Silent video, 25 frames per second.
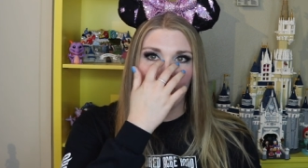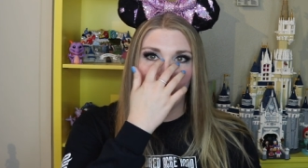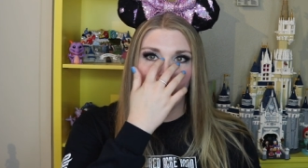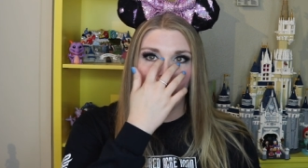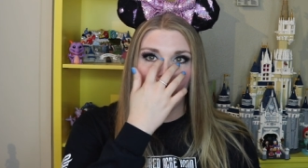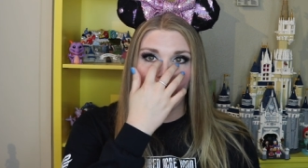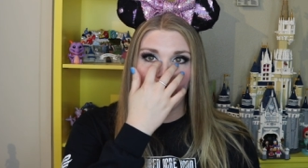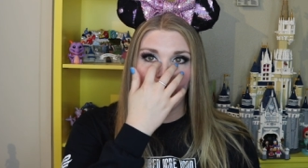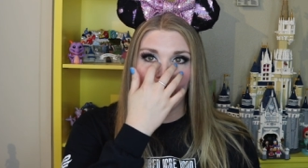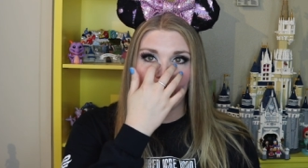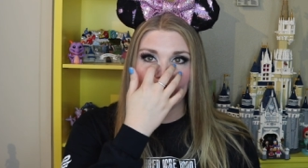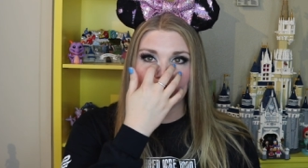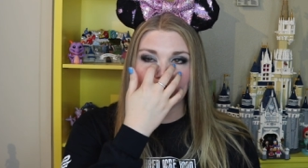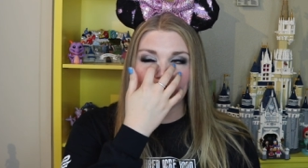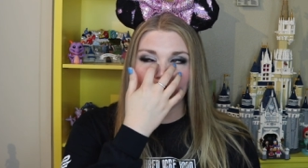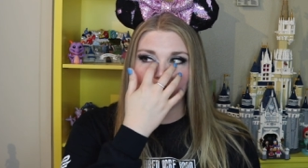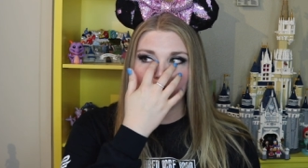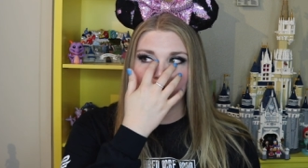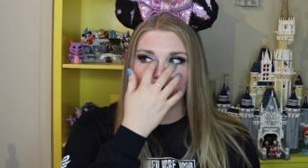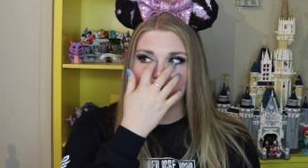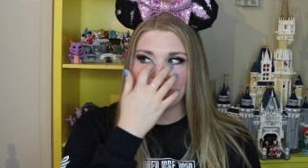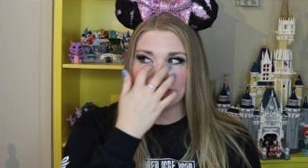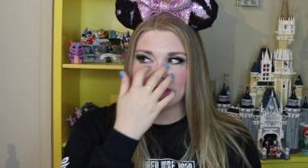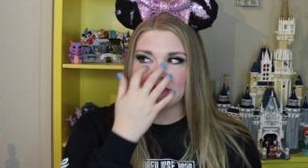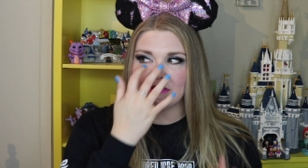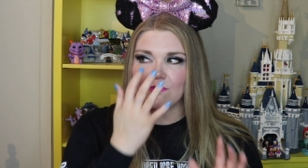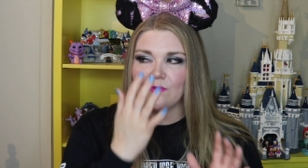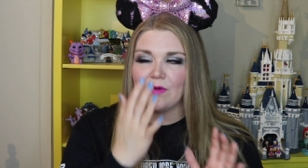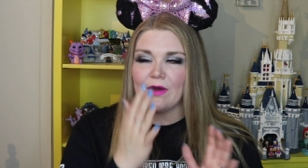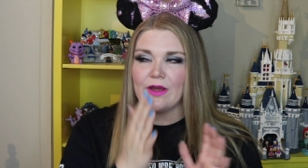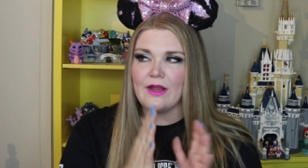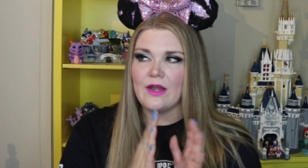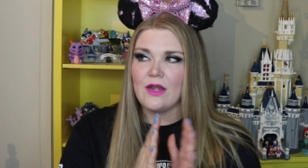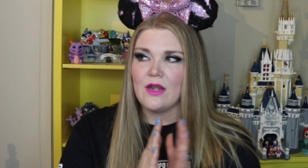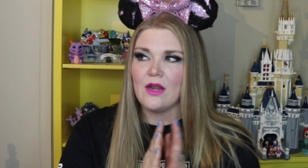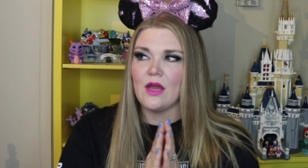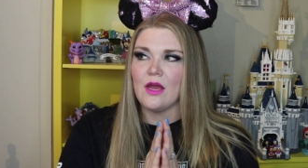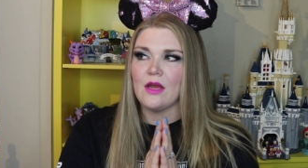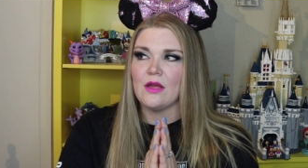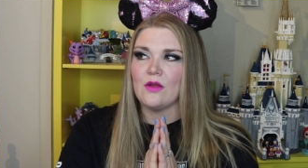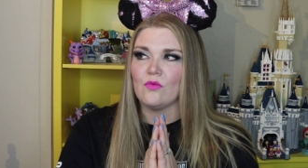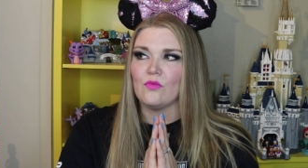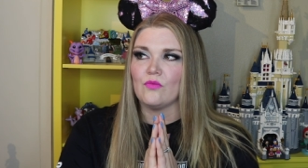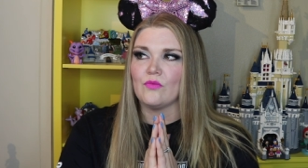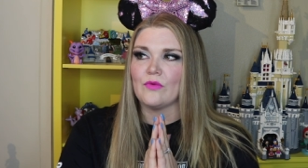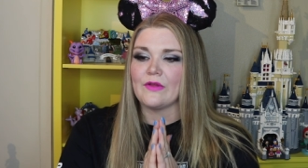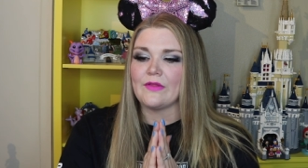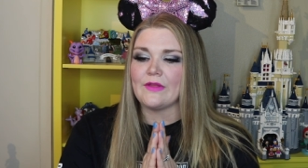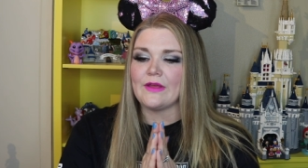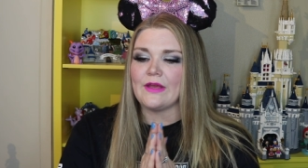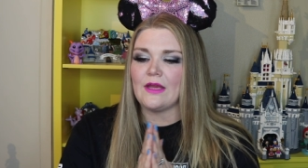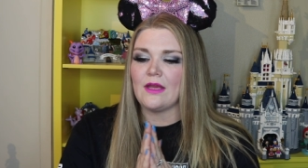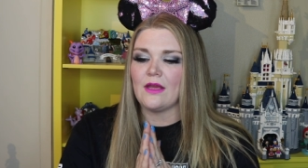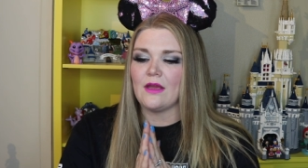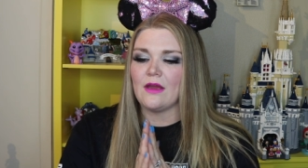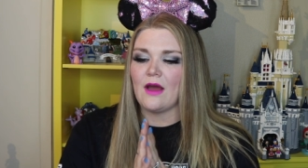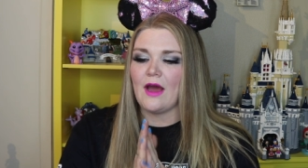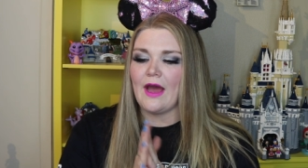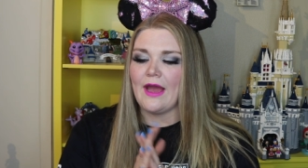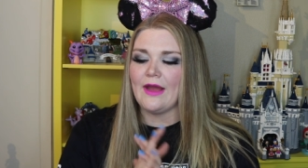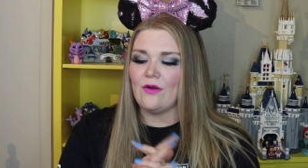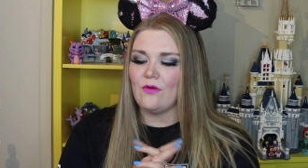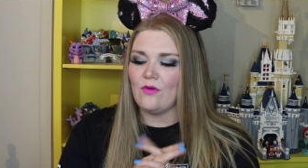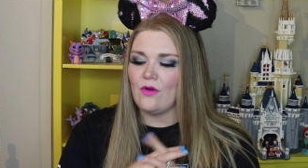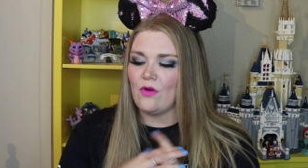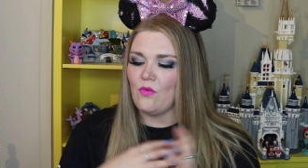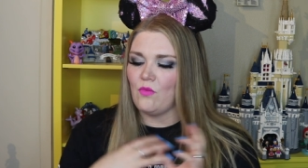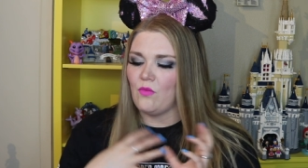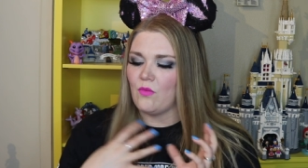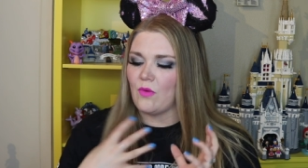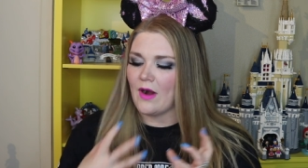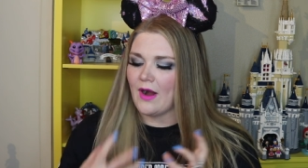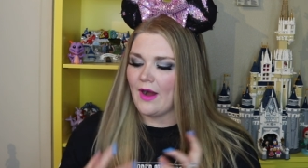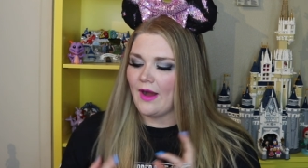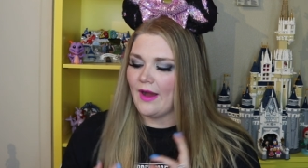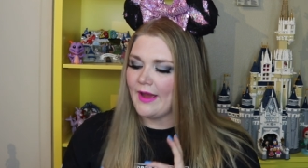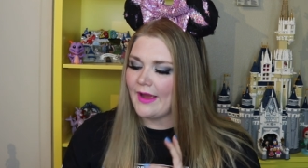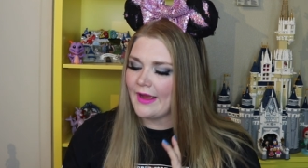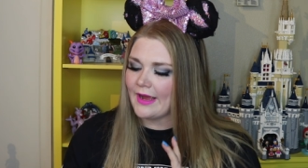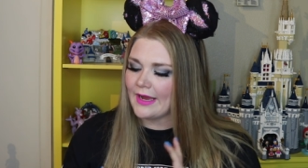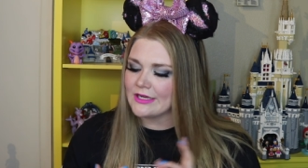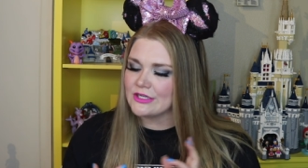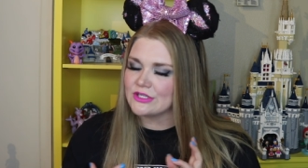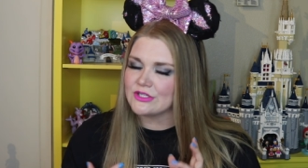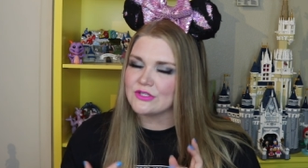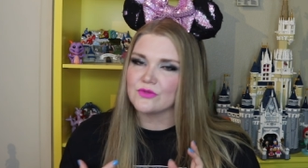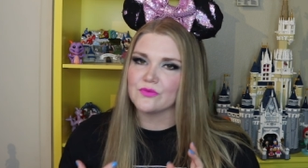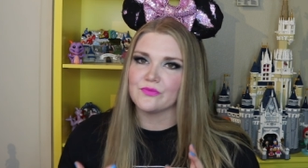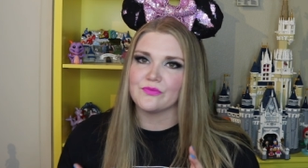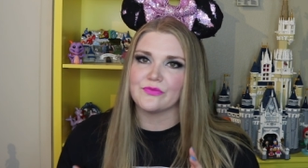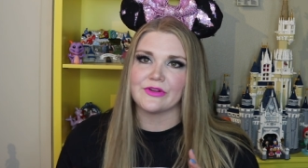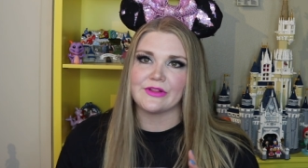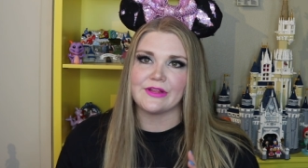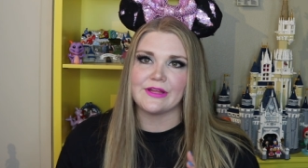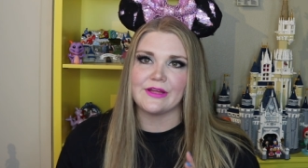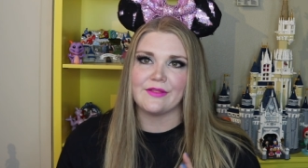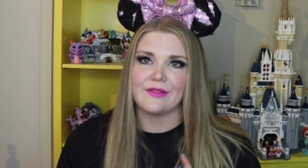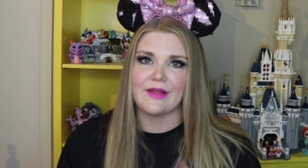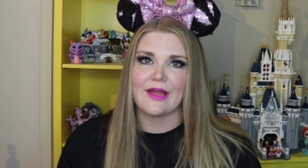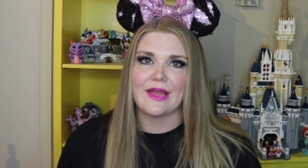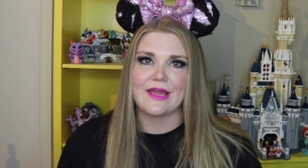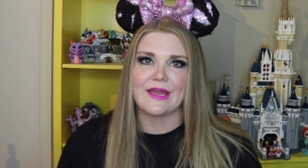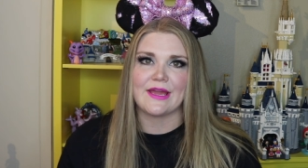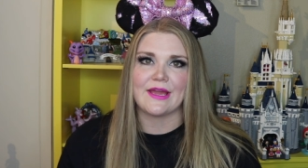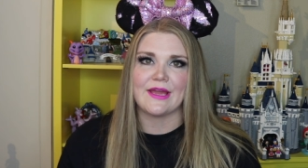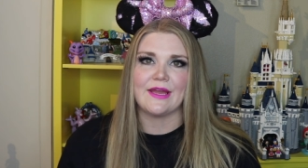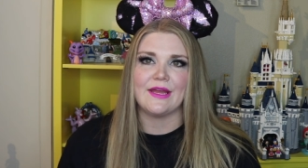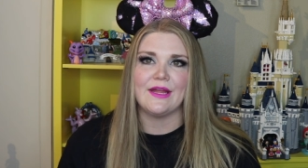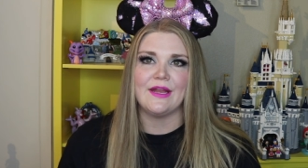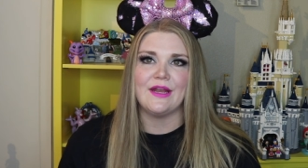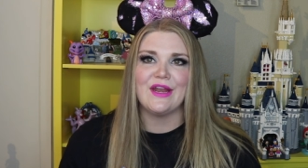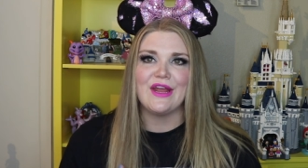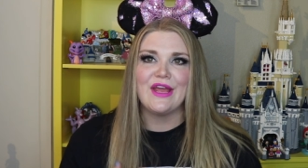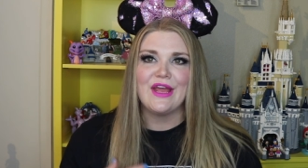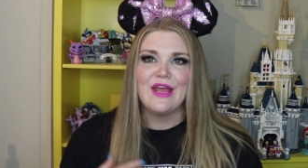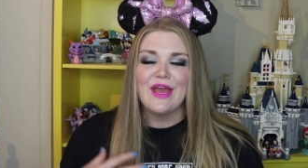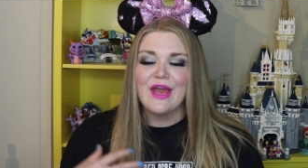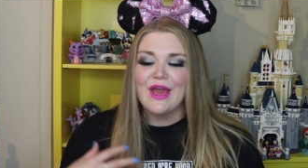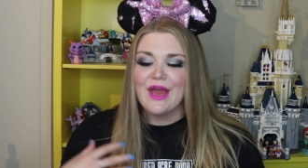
But this one really, I don't know why, I just really like it.